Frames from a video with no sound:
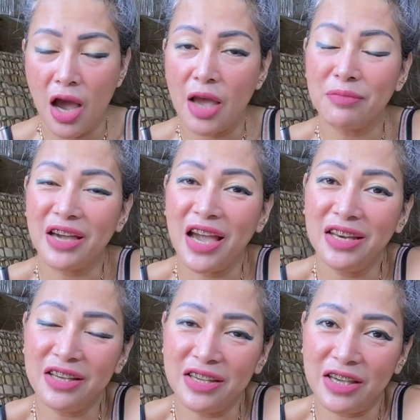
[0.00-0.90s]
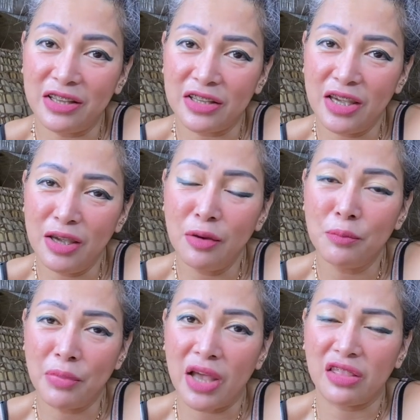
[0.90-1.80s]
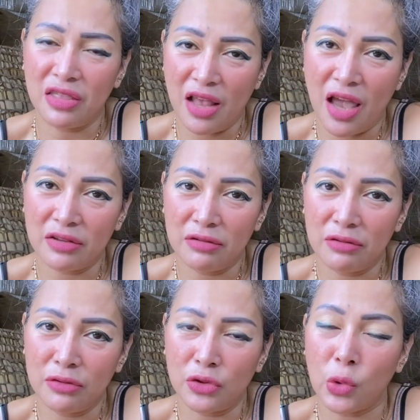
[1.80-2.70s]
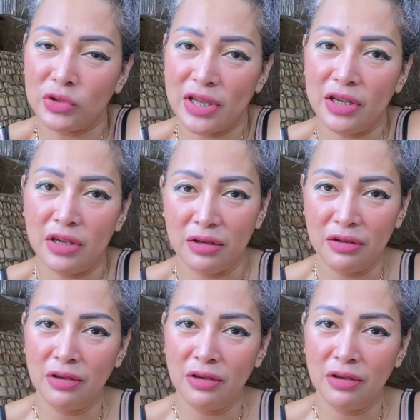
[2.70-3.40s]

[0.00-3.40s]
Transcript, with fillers: I'm kinda guilty but not totally,